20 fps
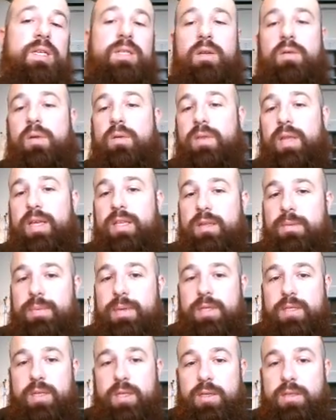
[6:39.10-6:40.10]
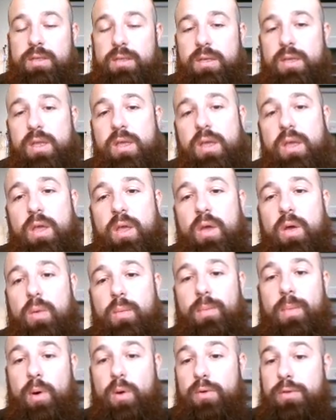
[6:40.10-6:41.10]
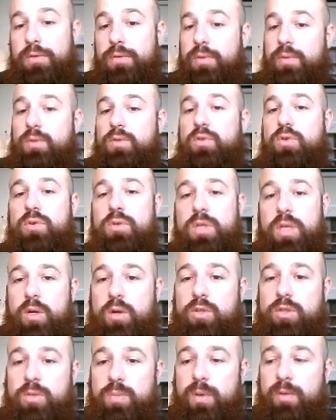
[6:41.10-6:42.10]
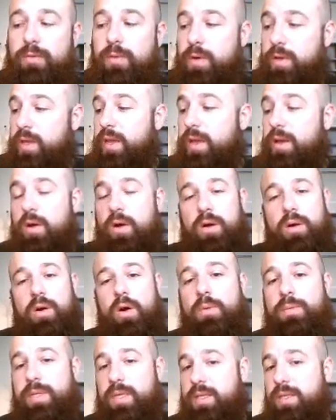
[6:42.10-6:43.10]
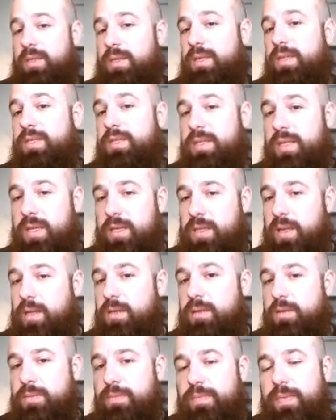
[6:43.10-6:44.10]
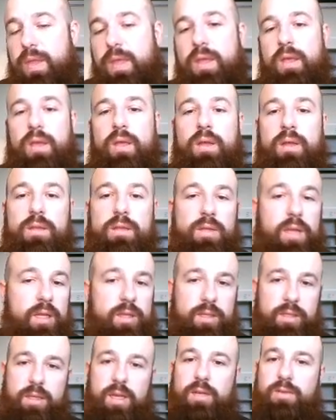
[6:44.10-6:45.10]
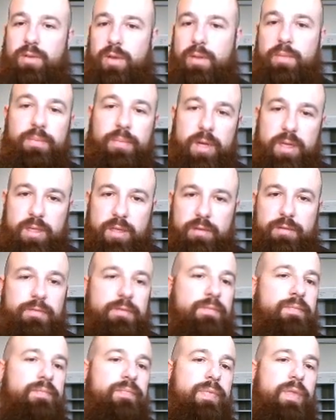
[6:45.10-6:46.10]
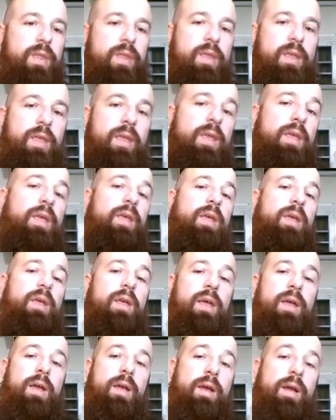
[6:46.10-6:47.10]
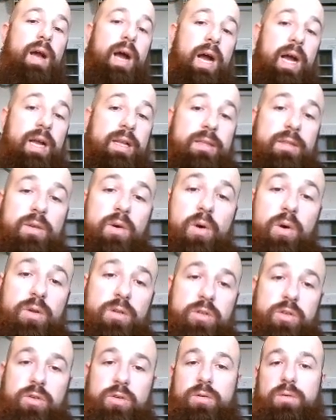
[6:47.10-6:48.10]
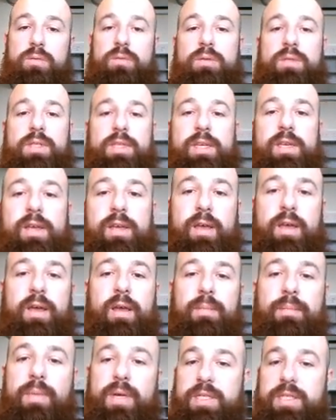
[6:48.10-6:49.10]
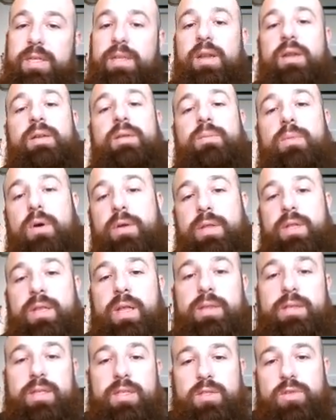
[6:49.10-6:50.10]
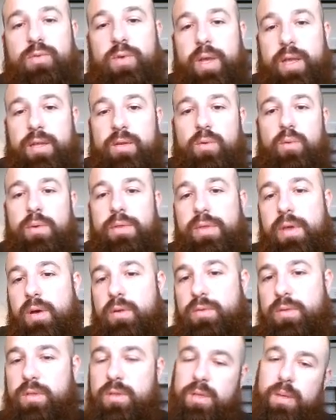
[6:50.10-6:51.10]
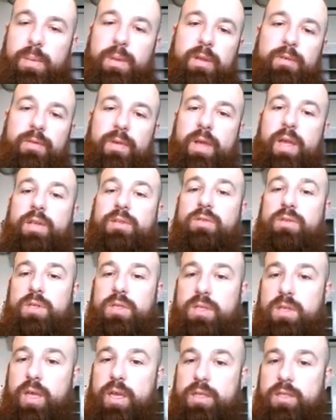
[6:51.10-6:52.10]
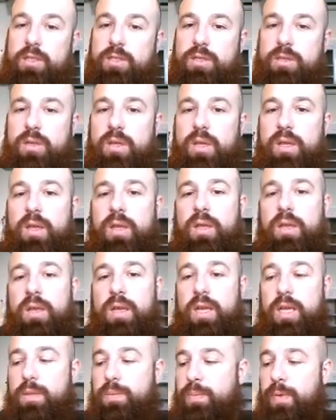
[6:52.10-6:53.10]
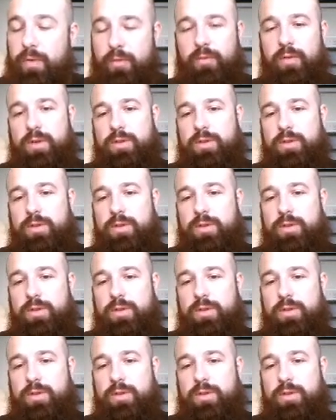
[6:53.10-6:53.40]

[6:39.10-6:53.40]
around 80%, both 2 seconds before the object is signaled. That is actually impressive. And also, the machine learning model that is trained without the verification stage, it performs